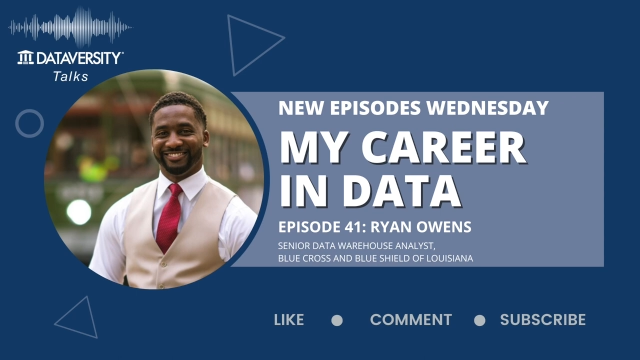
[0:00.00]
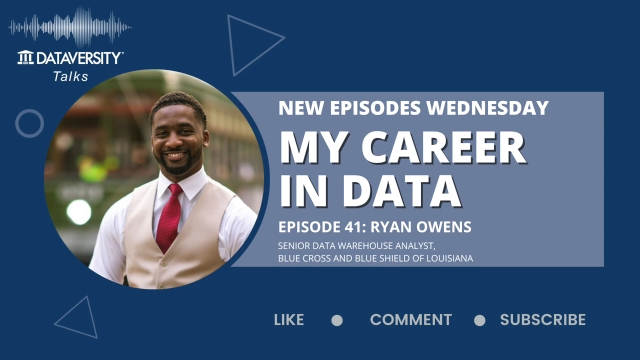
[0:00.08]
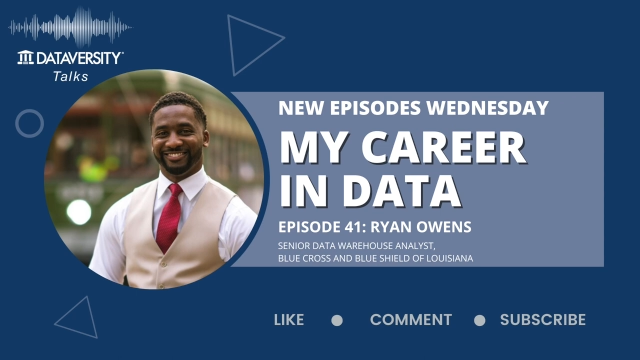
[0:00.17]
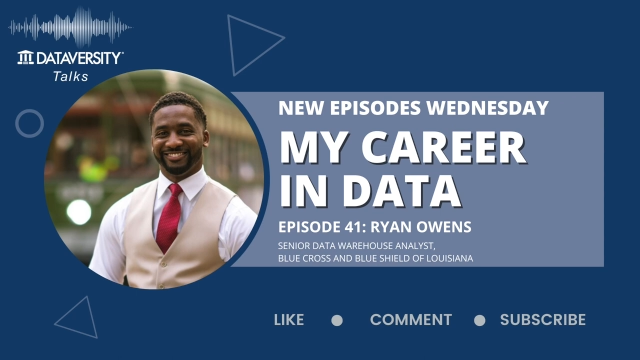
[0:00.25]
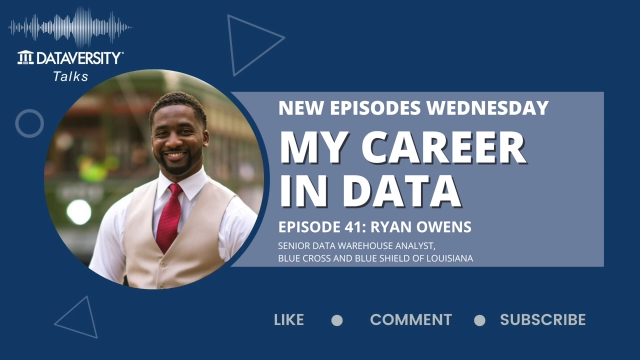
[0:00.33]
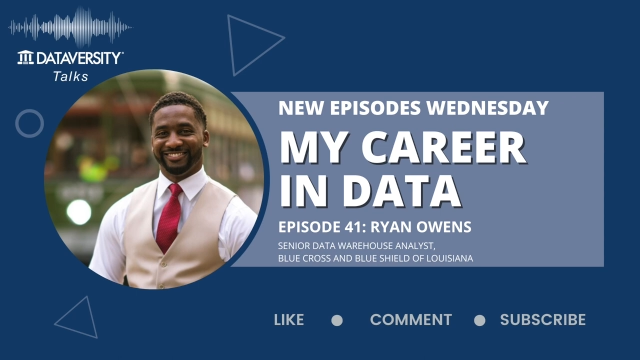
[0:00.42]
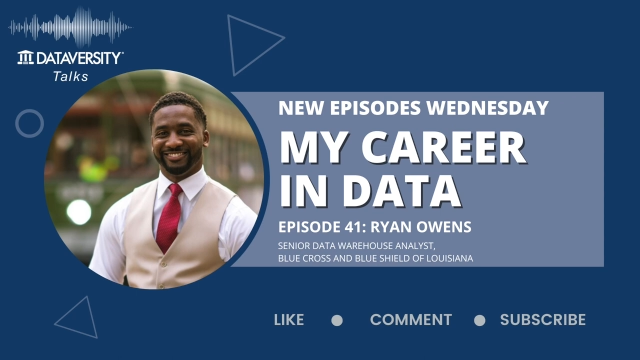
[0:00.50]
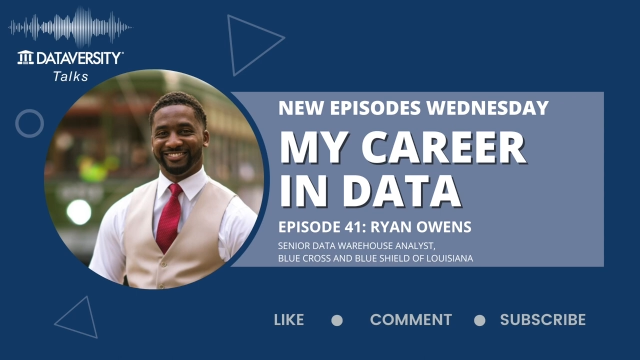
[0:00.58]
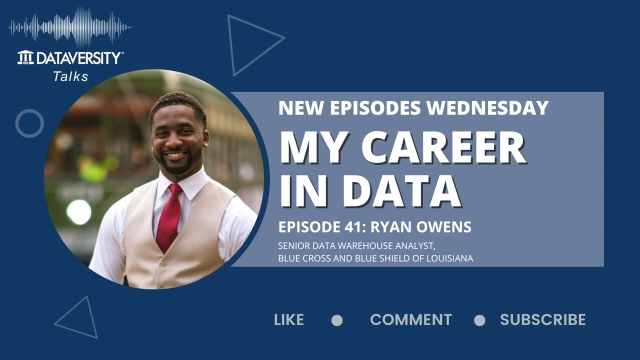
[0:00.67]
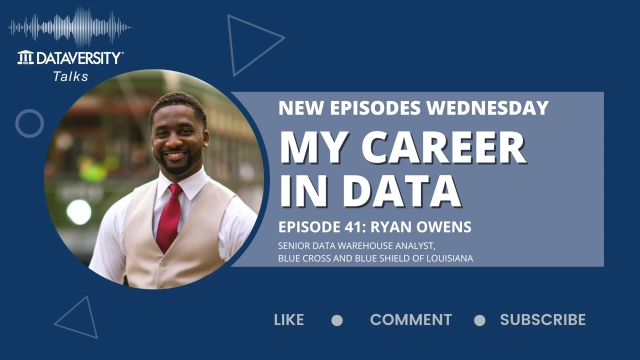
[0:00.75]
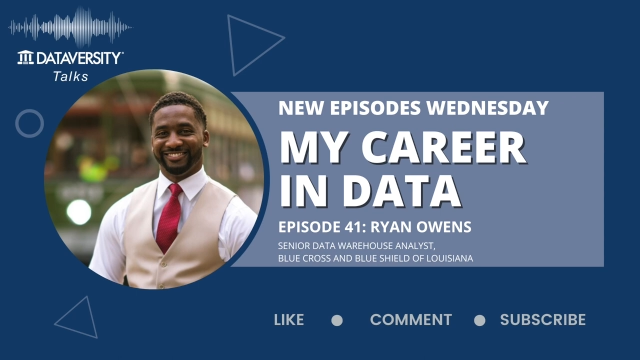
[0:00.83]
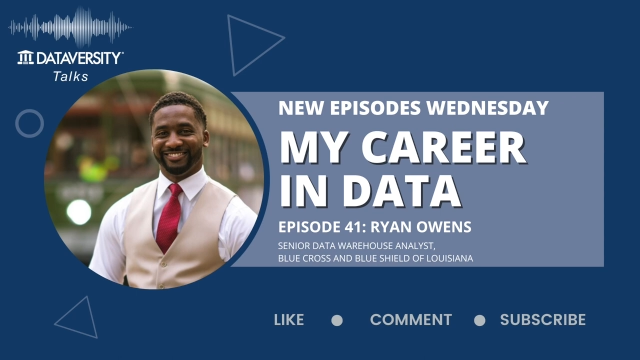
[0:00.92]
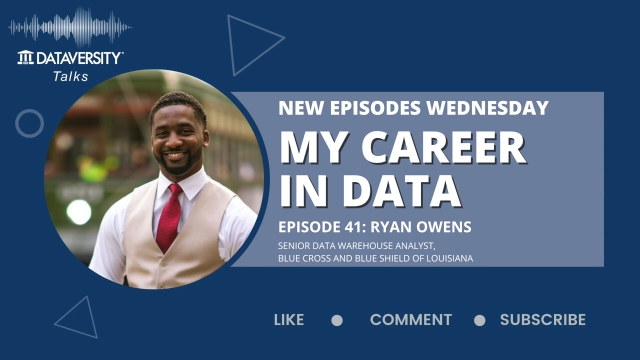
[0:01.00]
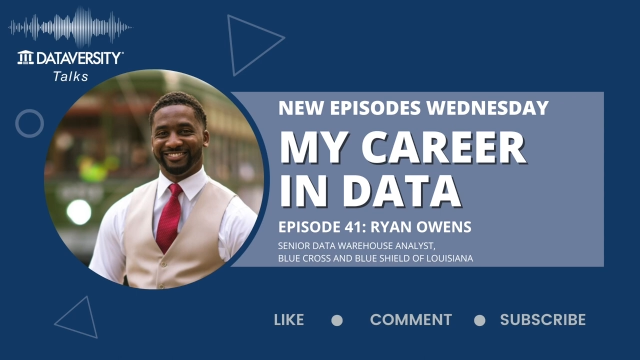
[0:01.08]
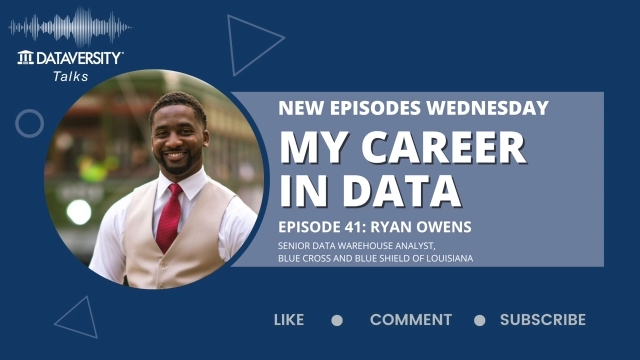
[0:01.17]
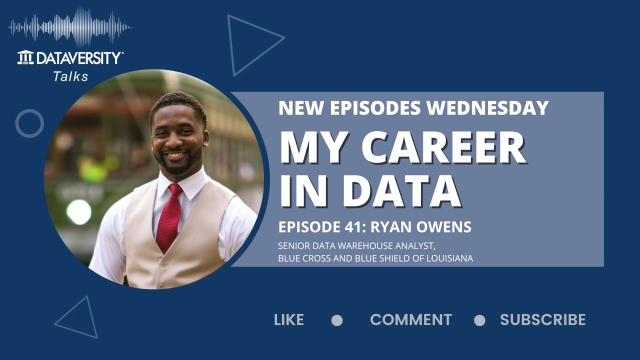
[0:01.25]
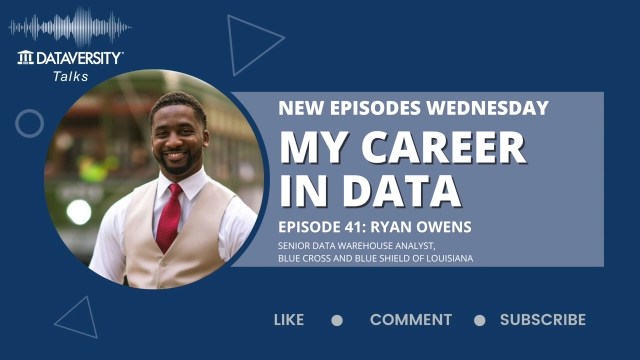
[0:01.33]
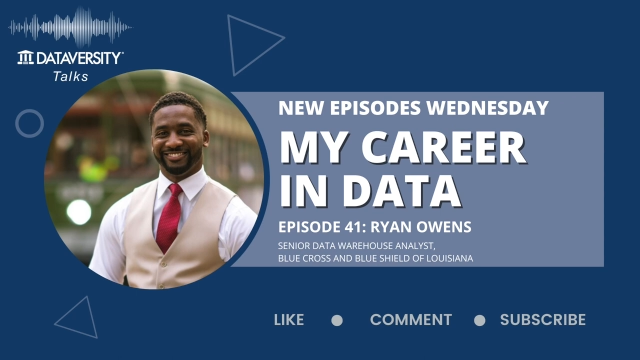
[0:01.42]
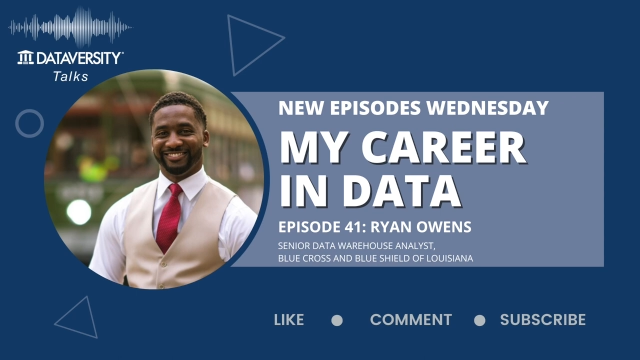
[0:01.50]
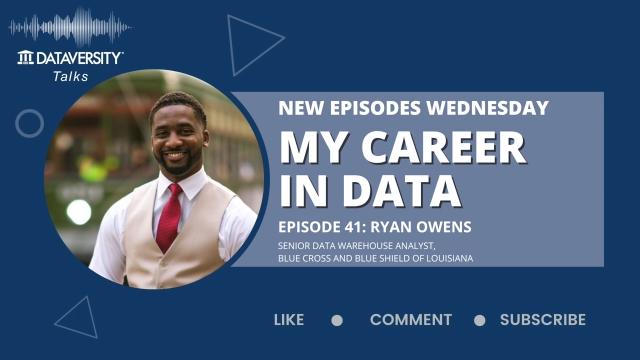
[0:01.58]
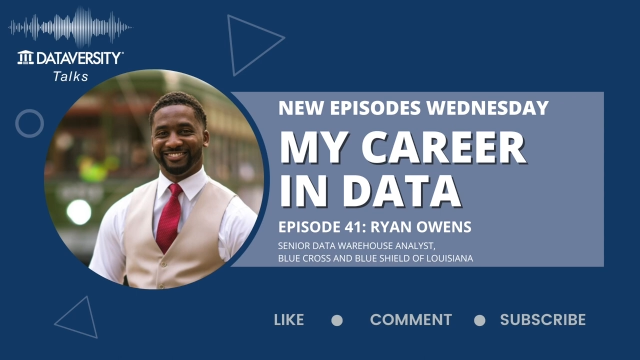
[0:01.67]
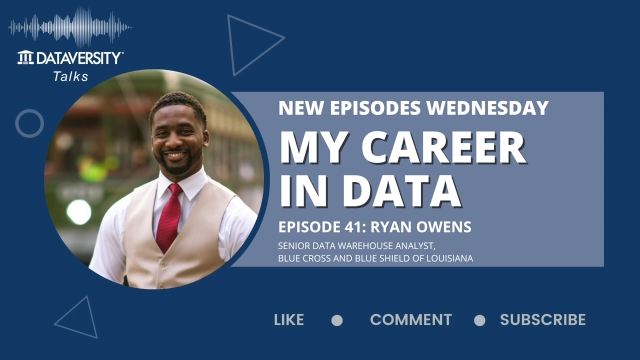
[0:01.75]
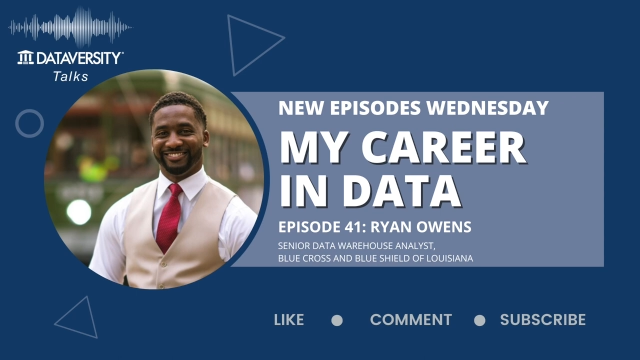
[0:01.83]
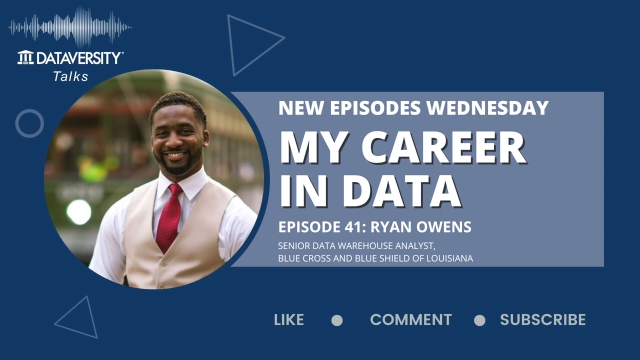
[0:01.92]

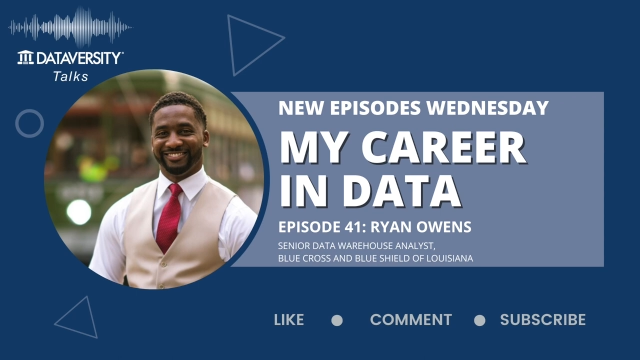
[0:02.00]
This is a still picture; no speech is visible.